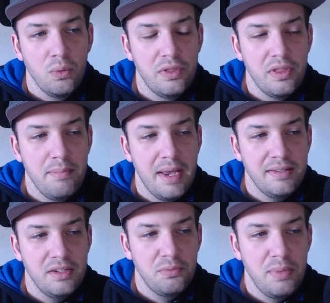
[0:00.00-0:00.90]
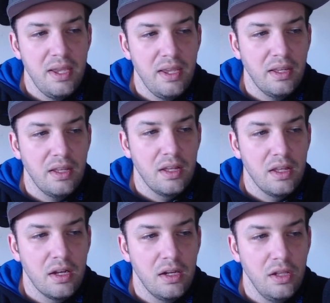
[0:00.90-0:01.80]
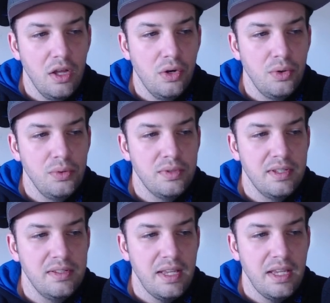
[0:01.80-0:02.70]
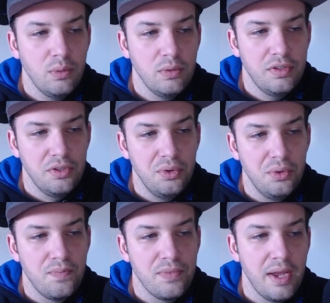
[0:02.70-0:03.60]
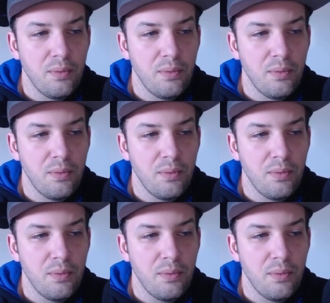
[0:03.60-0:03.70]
with the message being close is equal to,